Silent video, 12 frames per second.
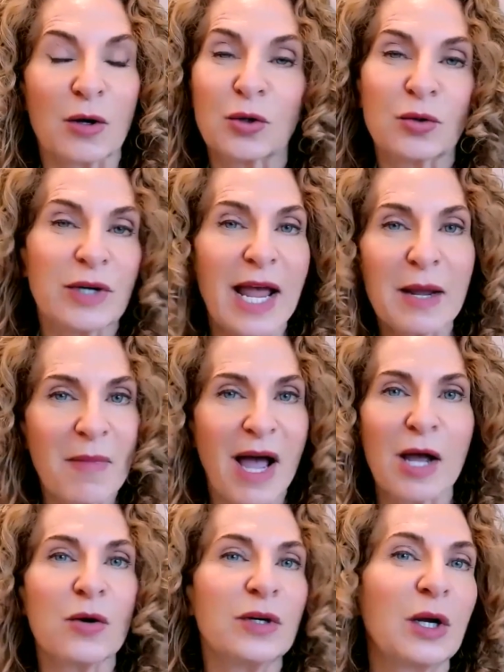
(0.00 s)
create
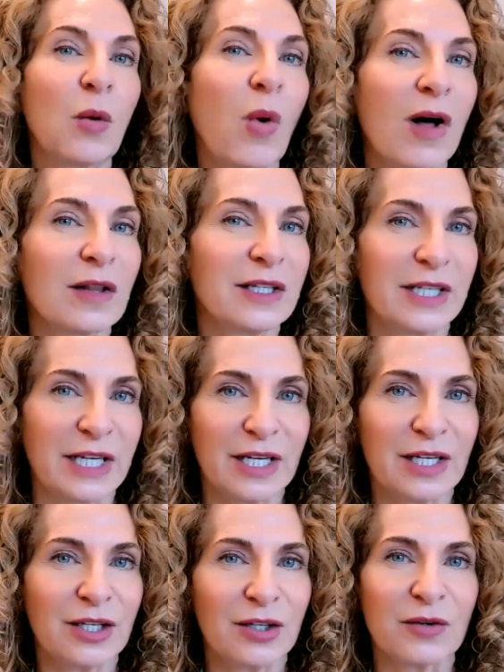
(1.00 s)
my own equality.
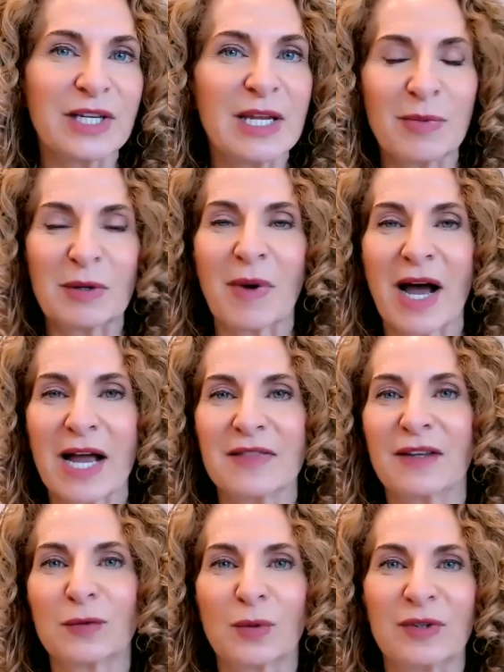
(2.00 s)
You know, keep in mind,
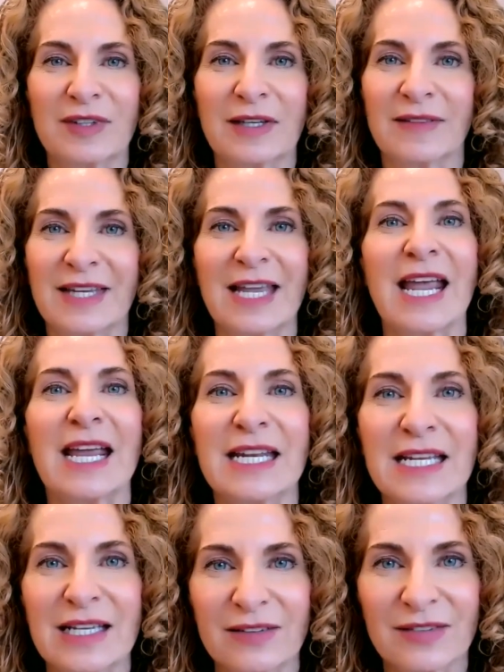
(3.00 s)
this was in the
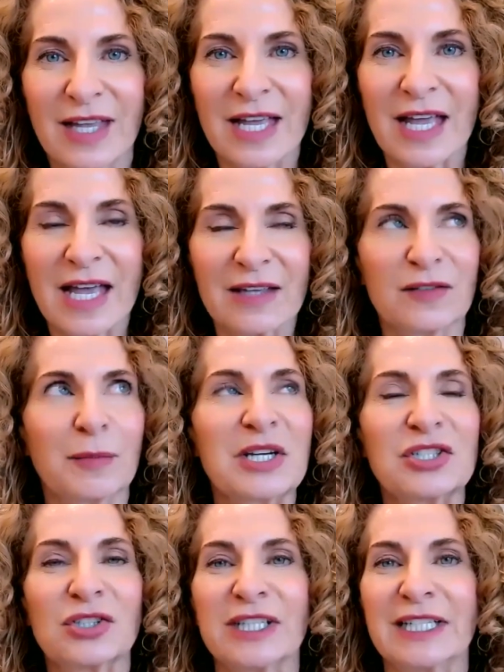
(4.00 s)
80s,
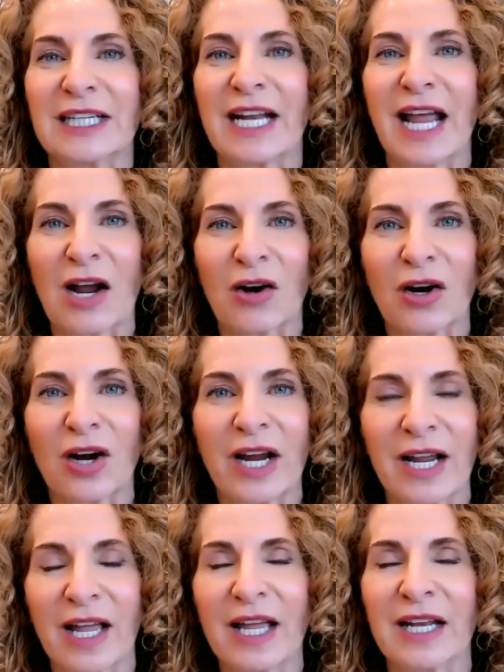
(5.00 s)
especially in
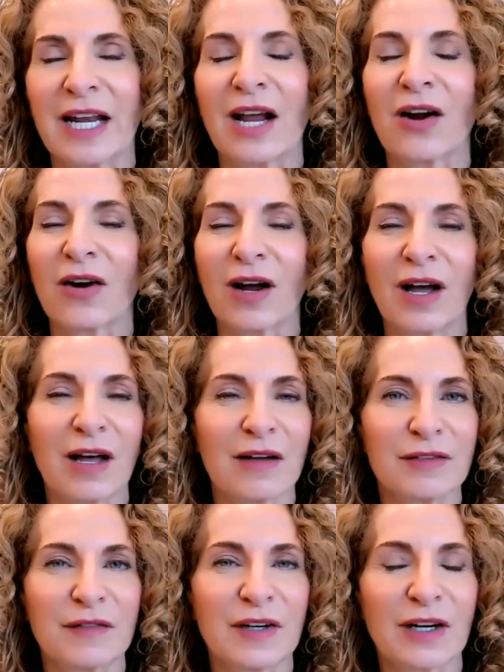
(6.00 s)
an era
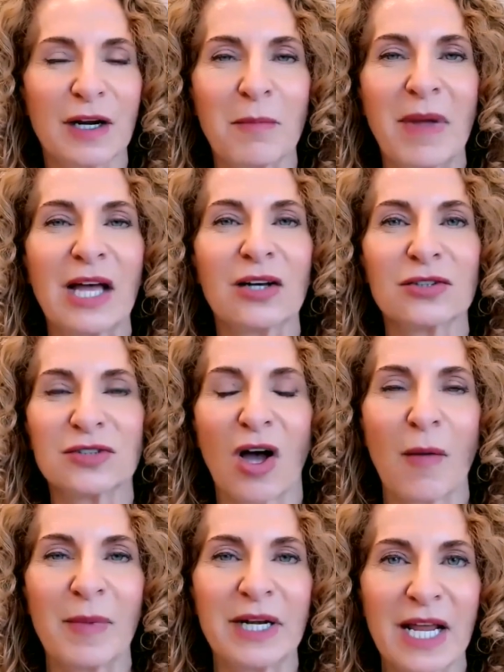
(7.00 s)
of a very
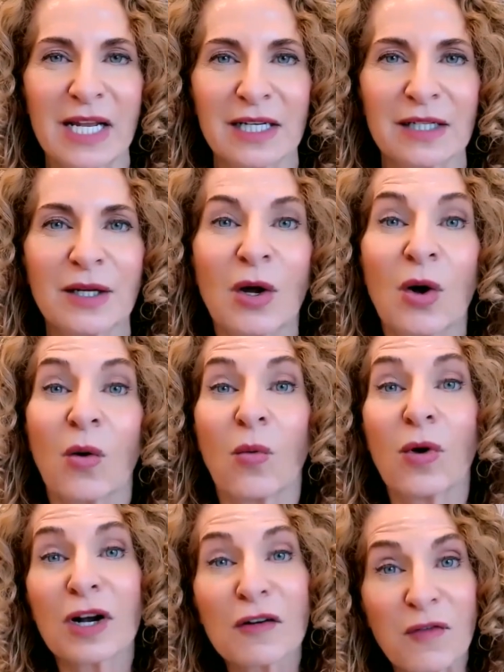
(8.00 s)
male-dominated
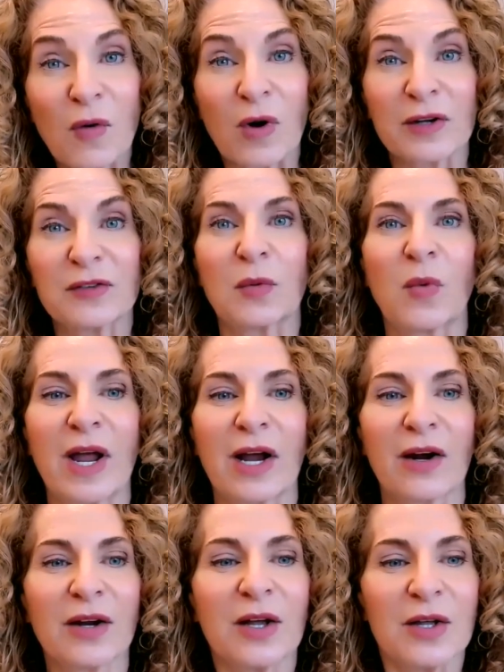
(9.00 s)
workforce
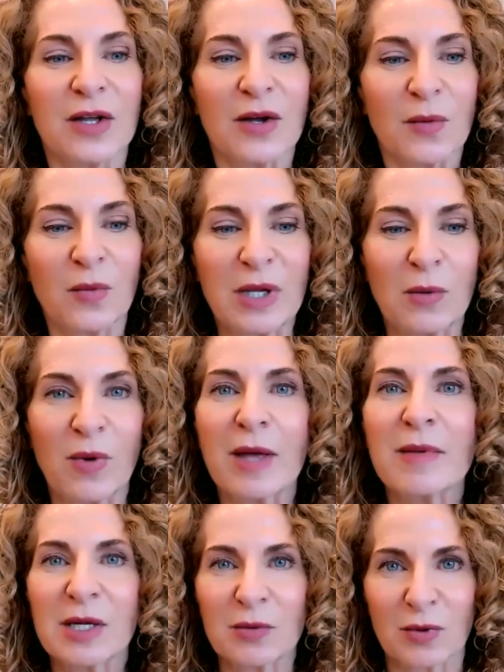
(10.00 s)
where we
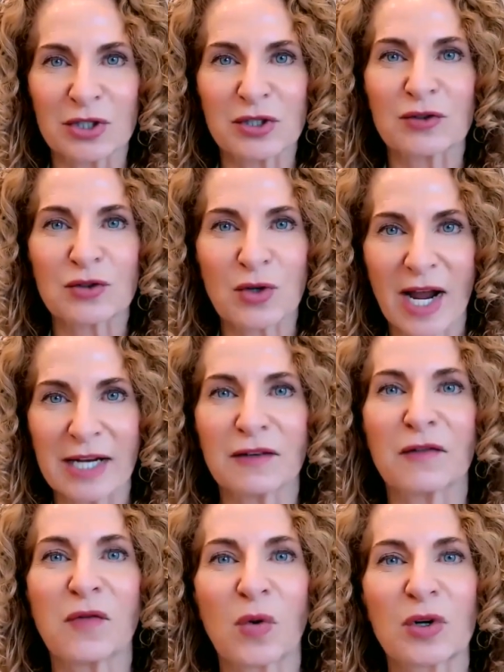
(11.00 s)
women were just trying to
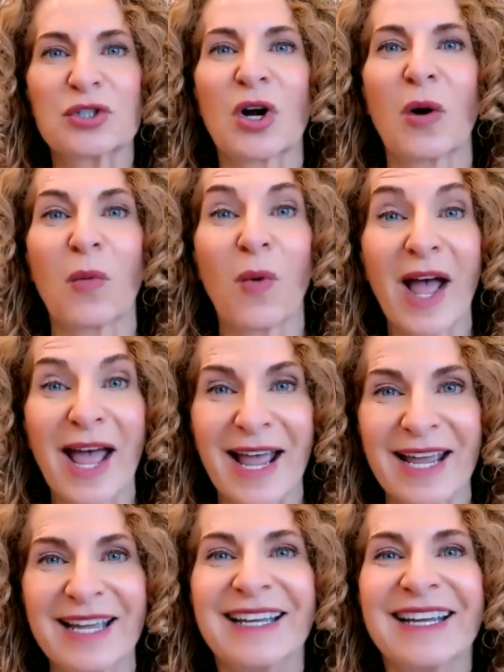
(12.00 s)
forge our
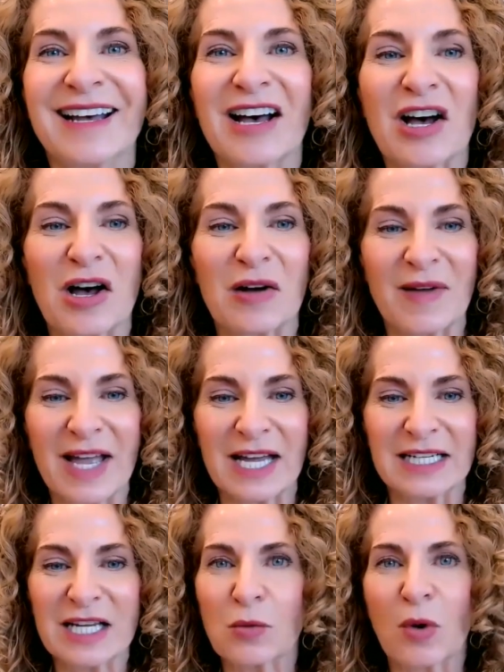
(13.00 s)
way,
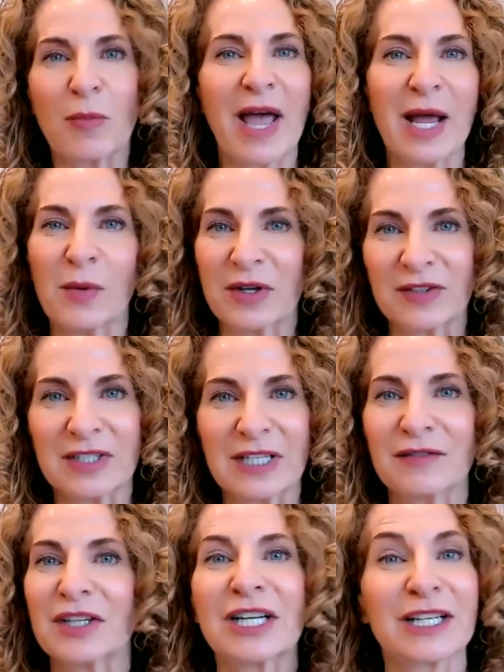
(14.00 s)
and equal pay wasn't
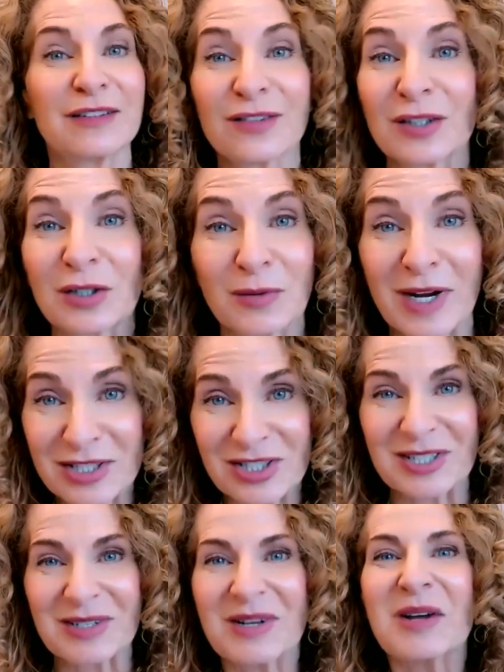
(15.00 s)
even a
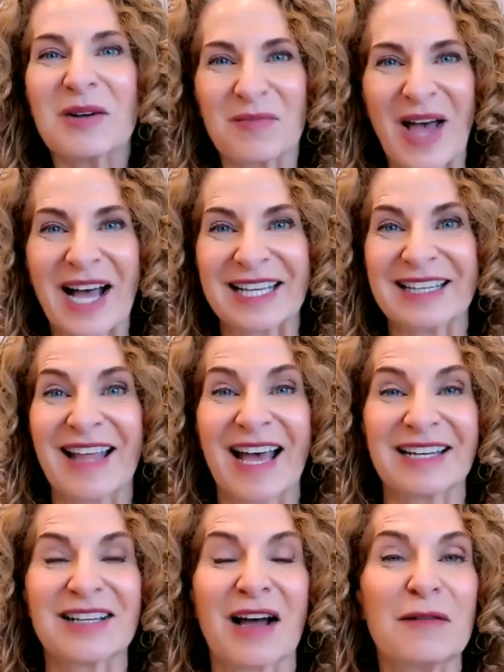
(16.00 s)
consideration back in
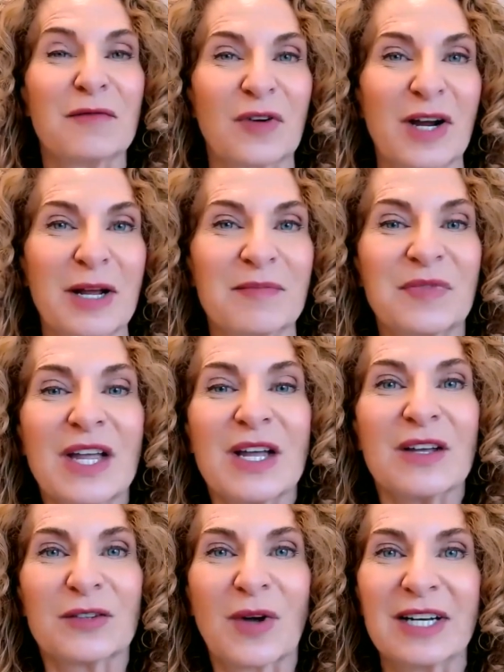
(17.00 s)
that time frame.
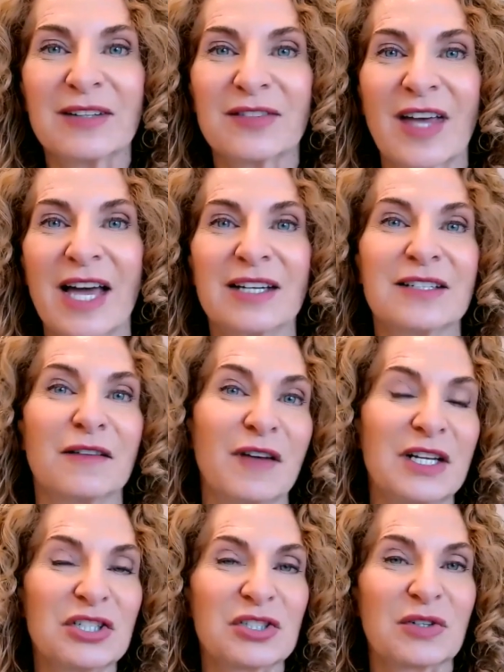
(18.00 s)
So I decided to
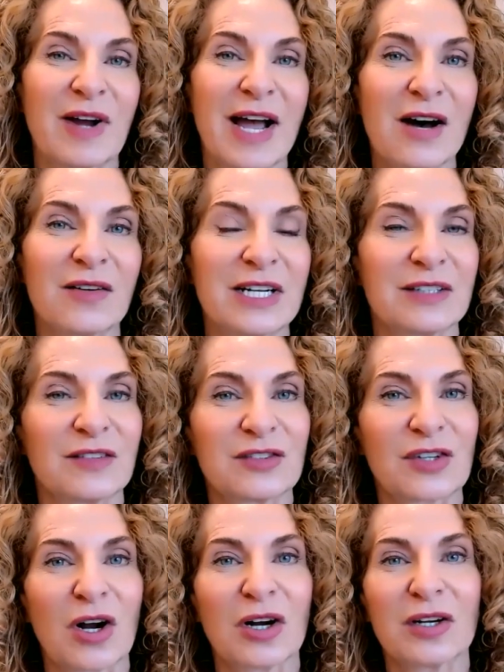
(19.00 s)
venture out and
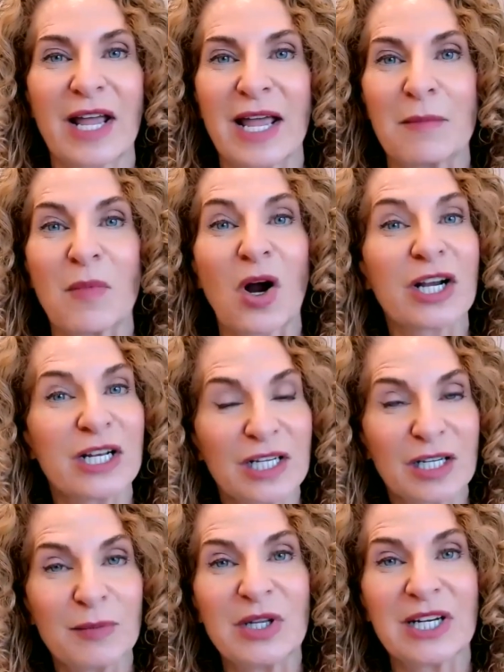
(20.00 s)
start a marketing
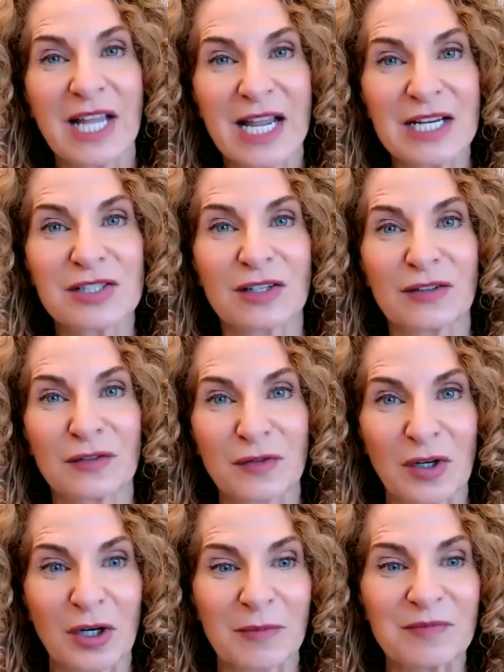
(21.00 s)
communications
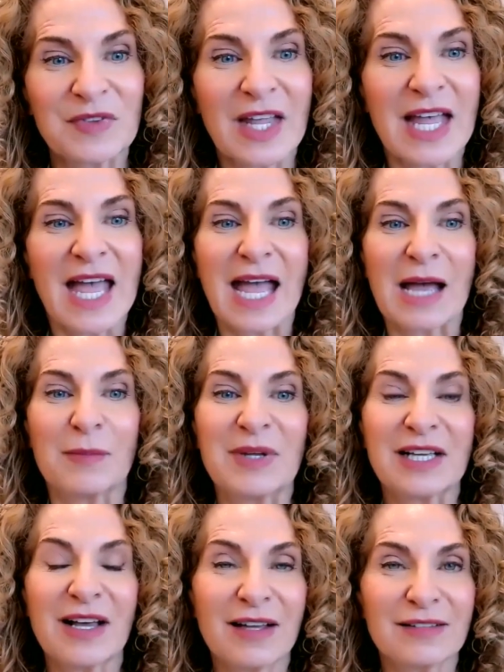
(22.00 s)
firm. And
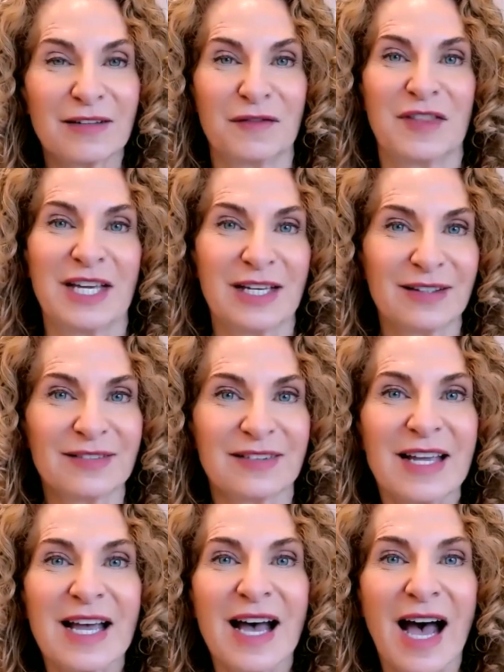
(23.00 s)
because of this,
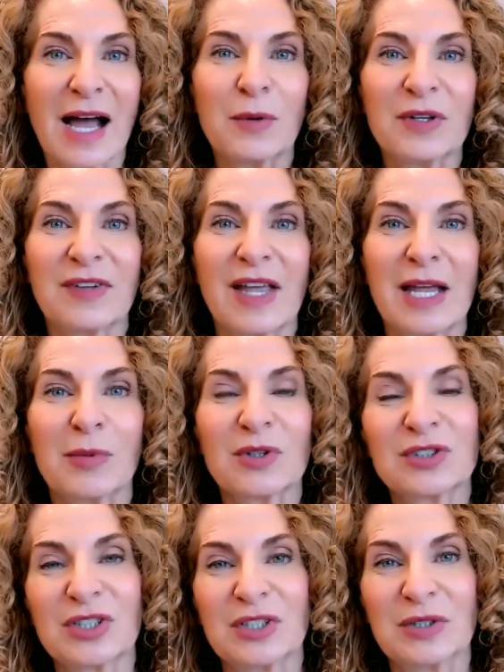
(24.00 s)
I was able
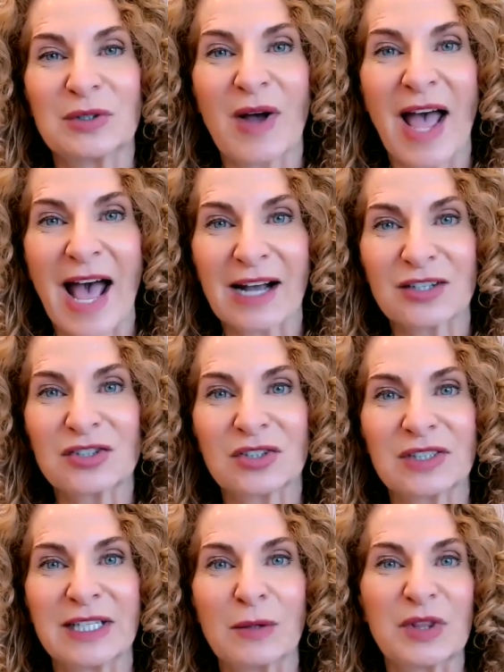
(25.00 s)
to
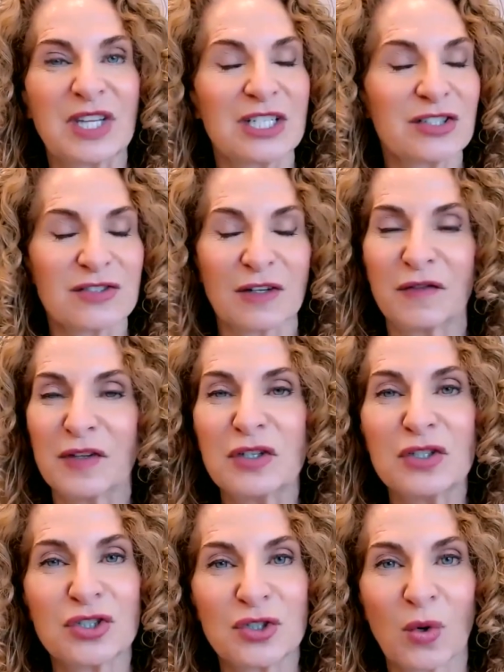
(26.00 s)
actually, within just a
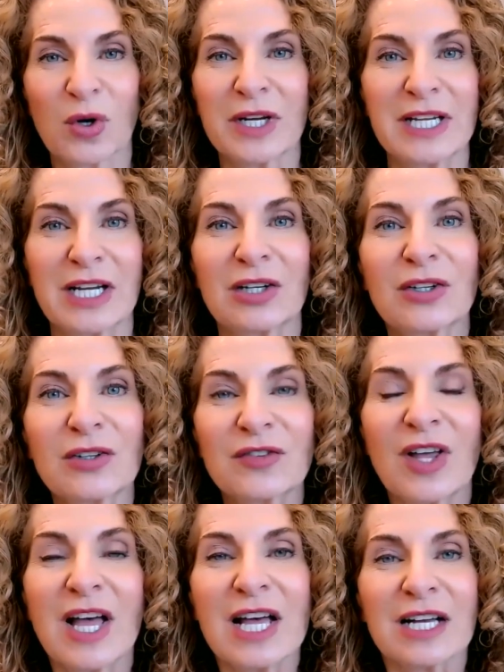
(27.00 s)
few short years,